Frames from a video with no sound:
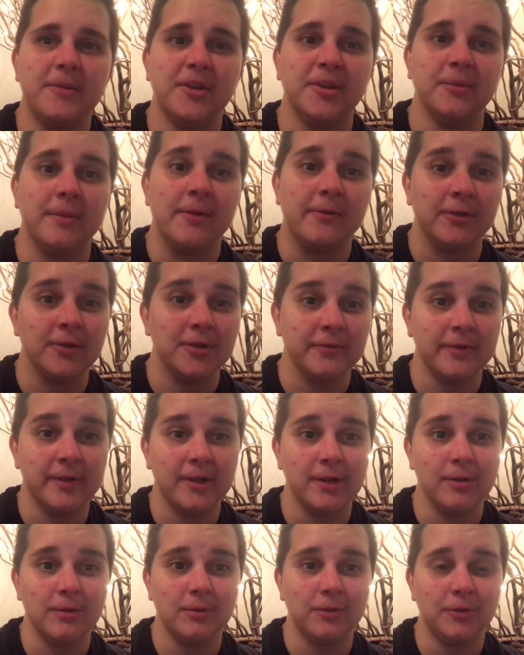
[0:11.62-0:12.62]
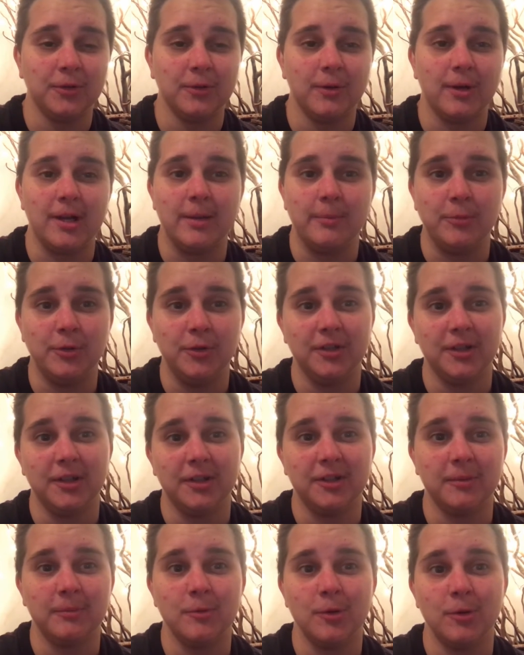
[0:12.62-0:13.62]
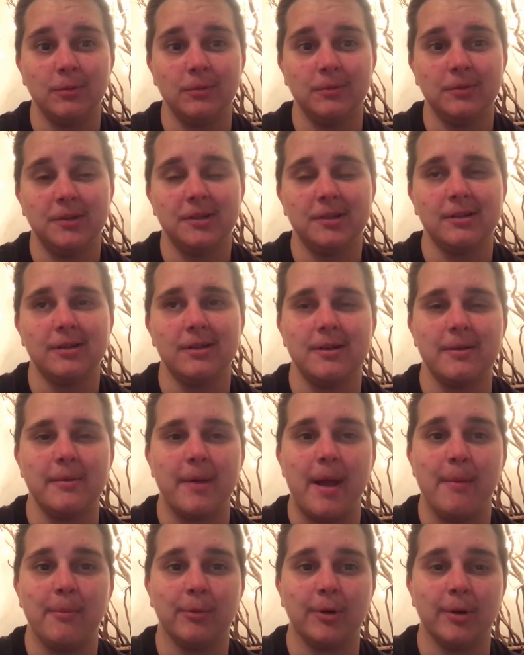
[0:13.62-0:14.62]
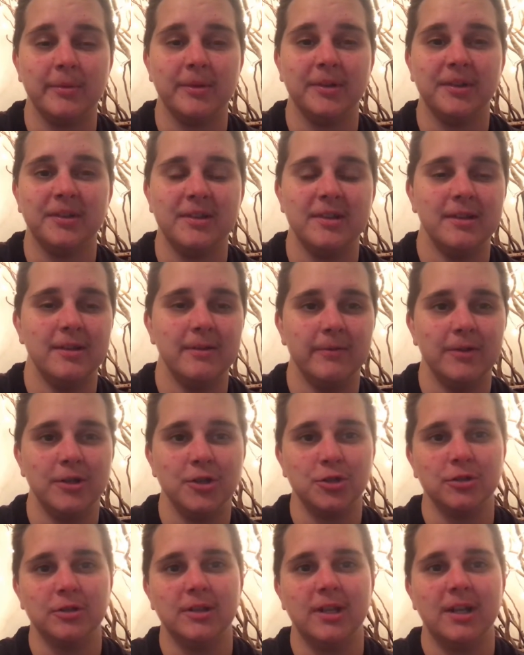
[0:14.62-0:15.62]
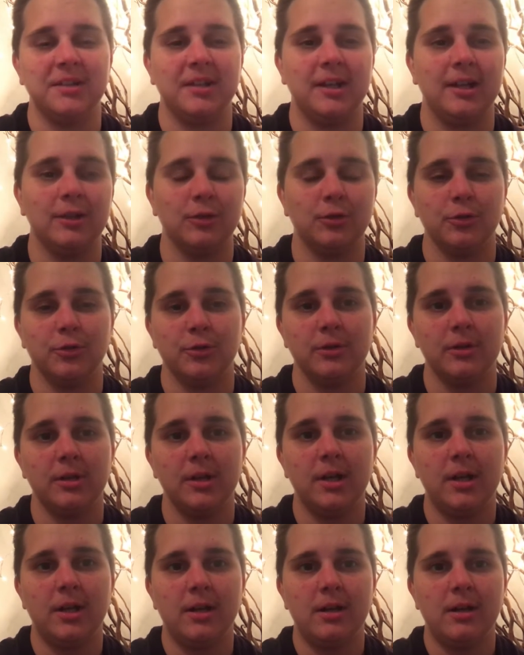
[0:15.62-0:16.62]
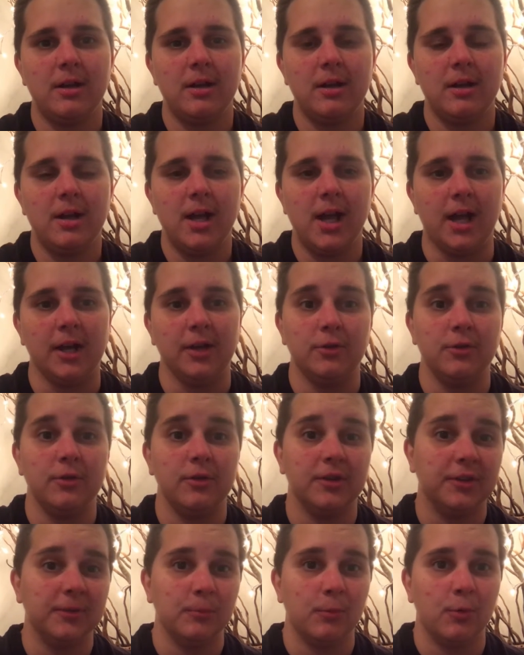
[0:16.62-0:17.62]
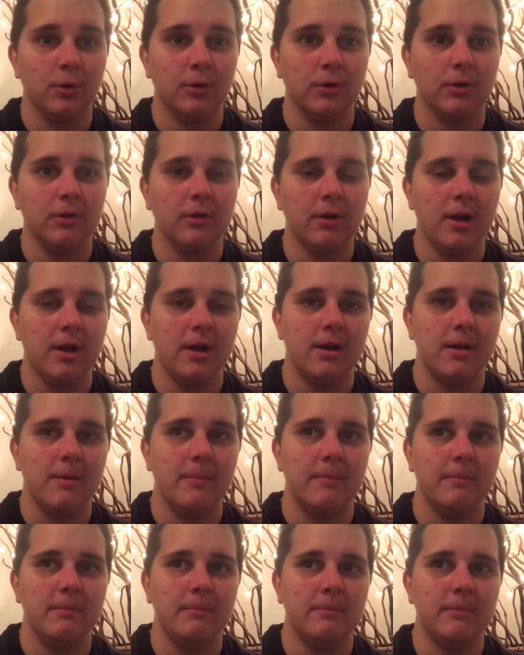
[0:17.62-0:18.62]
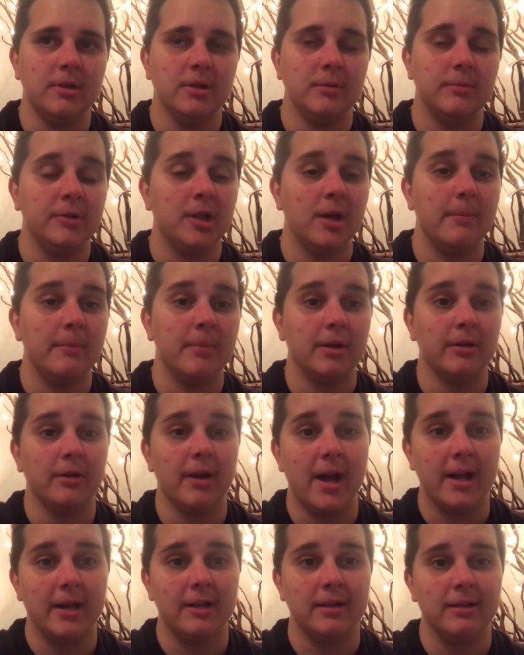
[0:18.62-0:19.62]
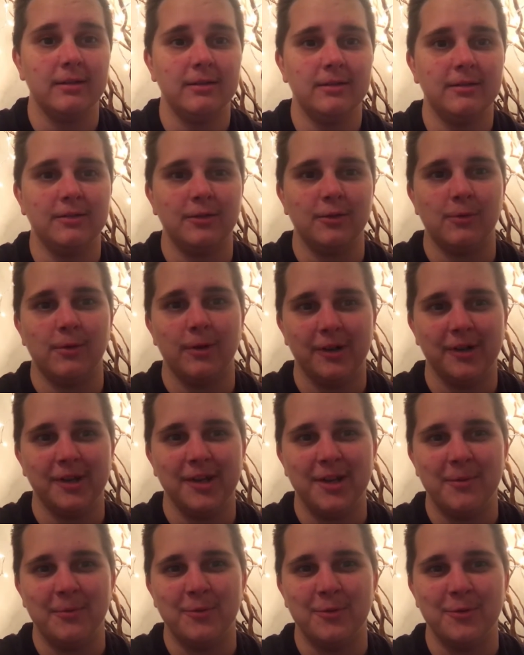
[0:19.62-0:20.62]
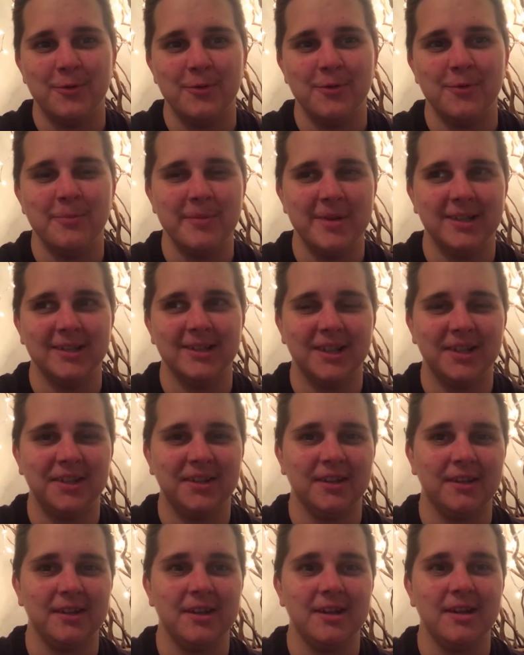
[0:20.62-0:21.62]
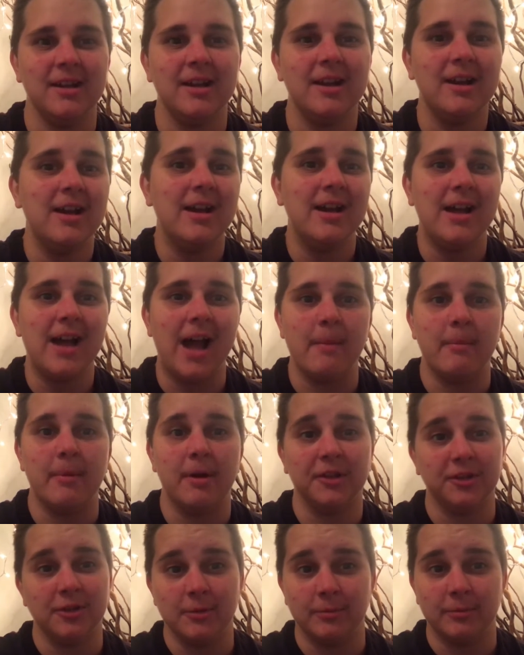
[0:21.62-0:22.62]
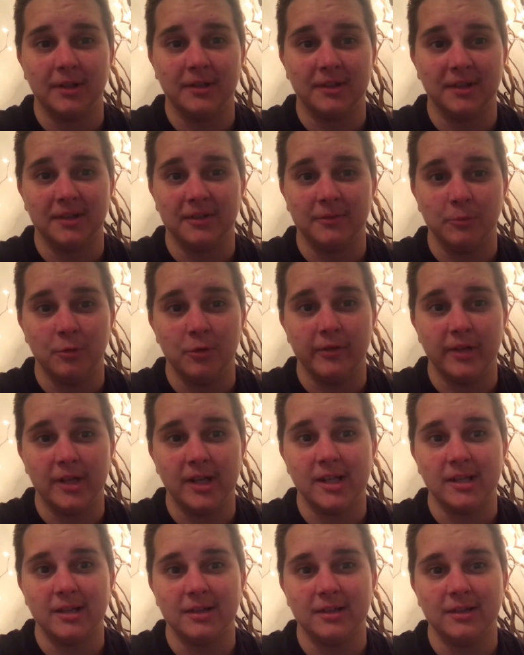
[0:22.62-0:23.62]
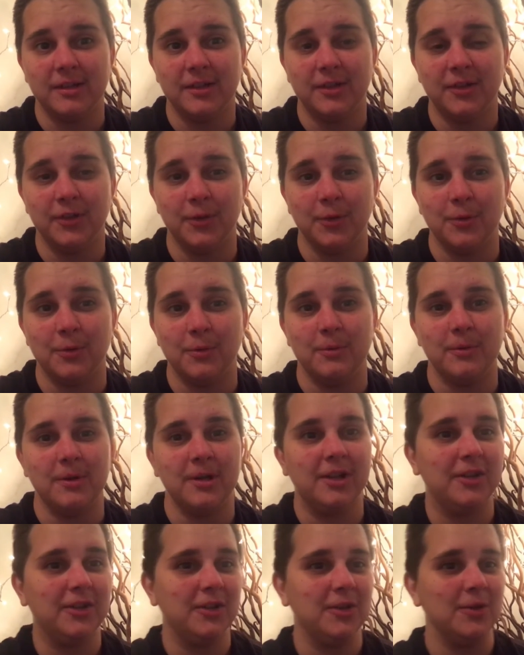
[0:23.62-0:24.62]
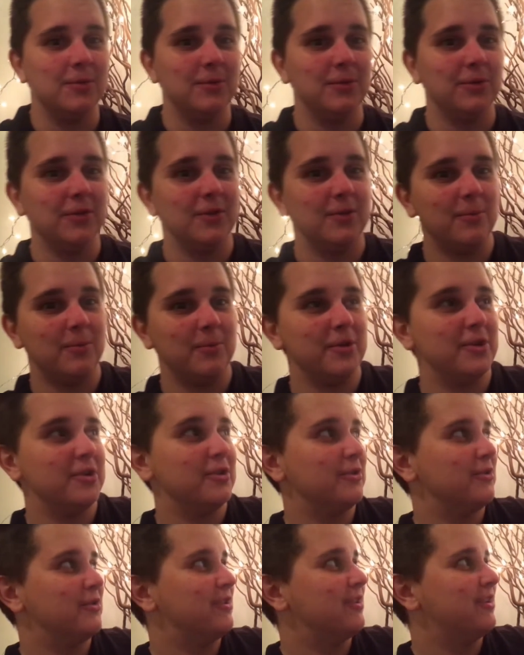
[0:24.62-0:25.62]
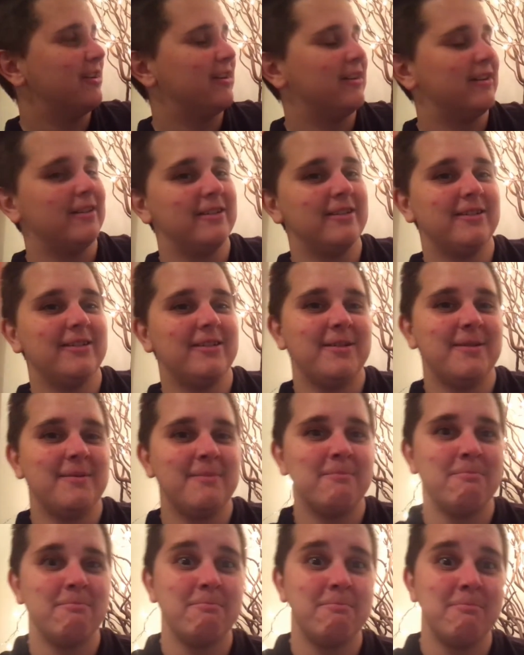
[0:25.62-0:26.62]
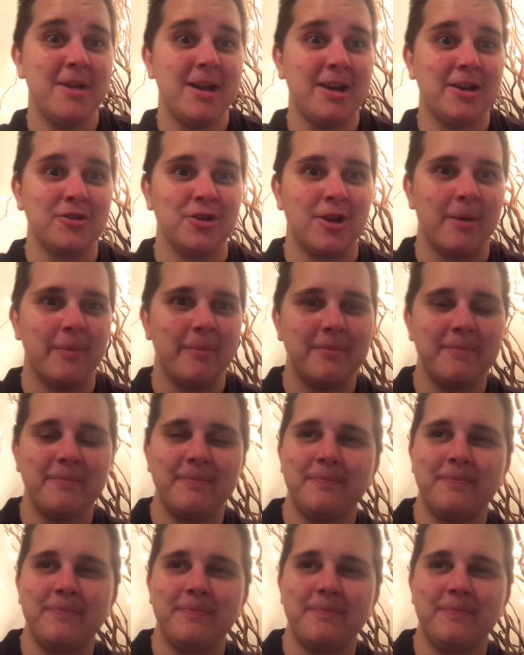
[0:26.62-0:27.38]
This is my first video, so I am using some notes. I promise that eventually, as I learn how to do this more and to become better at it, the quality will be less sucky. I'm also in the process of moving in, so excuse the weird backdrop.